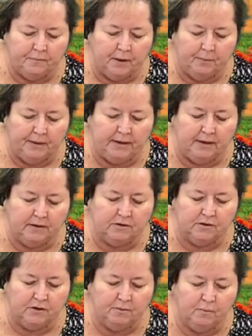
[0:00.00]
because
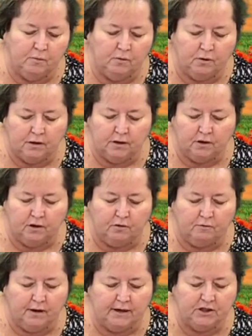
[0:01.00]
they're more
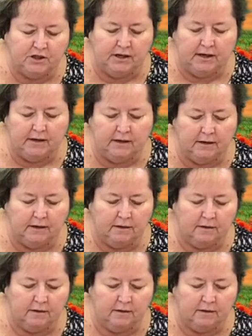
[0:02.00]
crunchy